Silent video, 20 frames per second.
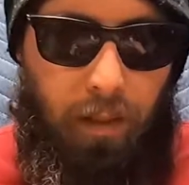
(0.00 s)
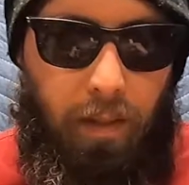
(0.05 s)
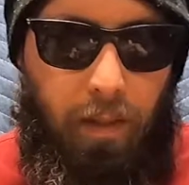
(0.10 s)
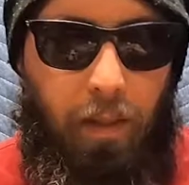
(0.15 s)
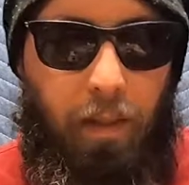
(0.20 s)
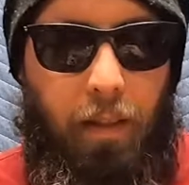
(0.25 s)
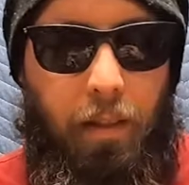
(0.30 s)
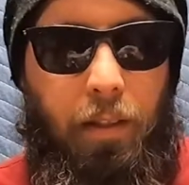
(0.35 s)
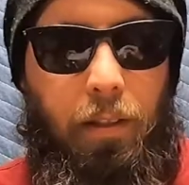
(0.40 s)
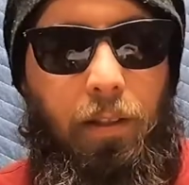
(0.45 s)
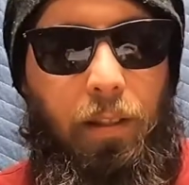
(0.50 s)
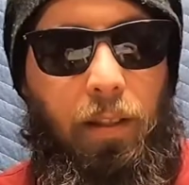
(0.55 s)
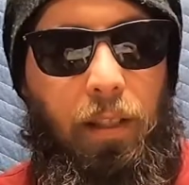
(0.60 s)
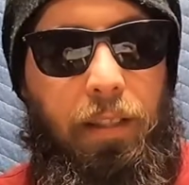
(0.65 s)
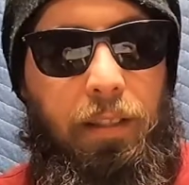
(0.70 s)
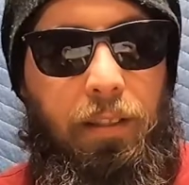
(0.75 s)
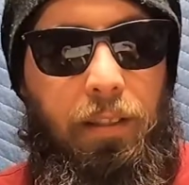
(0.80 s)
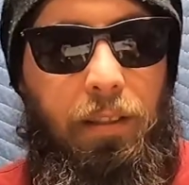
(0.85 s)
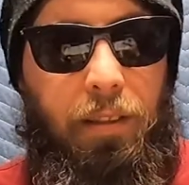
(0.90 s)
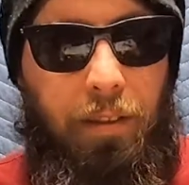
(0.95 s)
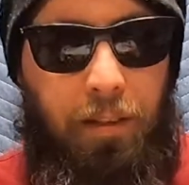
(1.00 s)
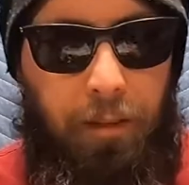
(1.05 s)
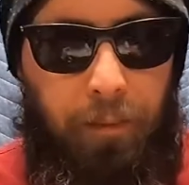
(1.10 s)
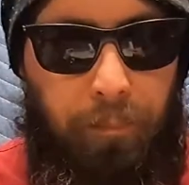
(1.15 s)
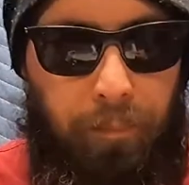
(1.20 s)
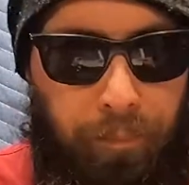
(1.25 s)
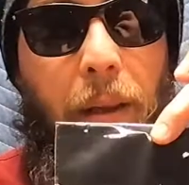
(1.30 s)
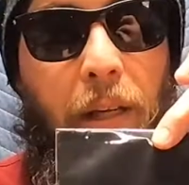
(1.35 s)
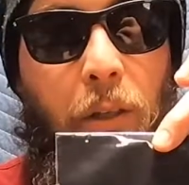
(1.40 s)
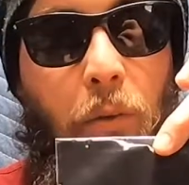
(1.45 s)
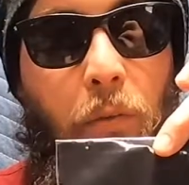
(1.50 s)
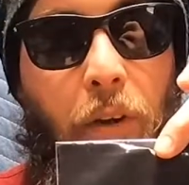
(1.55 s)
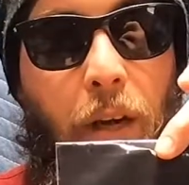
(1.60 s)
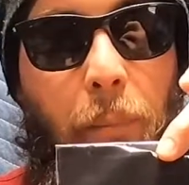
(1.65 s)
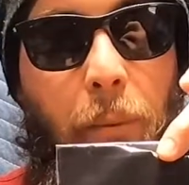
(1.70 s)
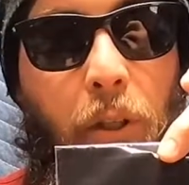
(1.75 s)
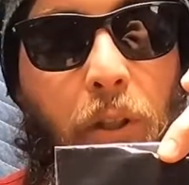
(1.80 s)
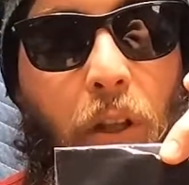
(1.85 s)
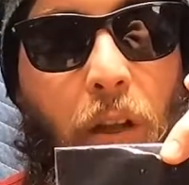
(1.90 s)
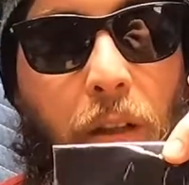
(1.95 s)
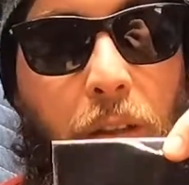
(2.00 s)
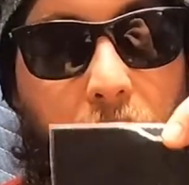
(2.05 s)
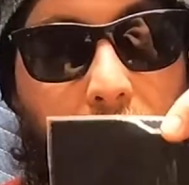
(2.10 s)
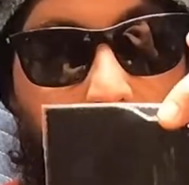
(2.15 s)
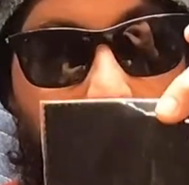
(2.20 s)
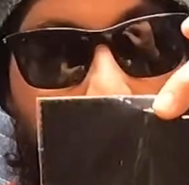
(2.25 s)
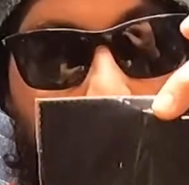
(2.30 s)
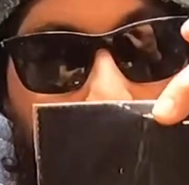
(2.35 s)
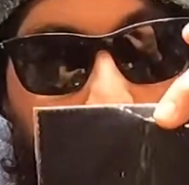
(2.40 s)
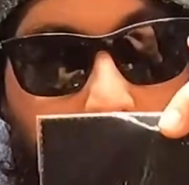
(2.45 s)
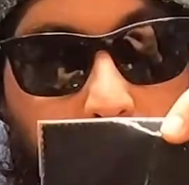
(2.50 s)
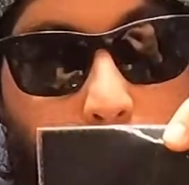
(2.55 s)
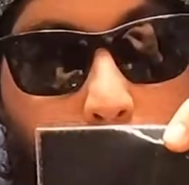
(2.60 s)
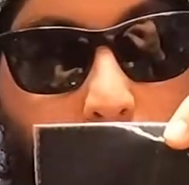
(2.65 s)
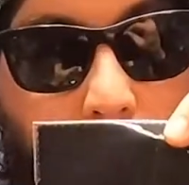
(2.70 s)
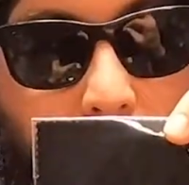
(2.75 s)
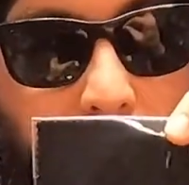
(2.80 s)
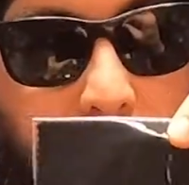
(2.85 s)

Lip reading: Here are the lenses, microfiber cloth, more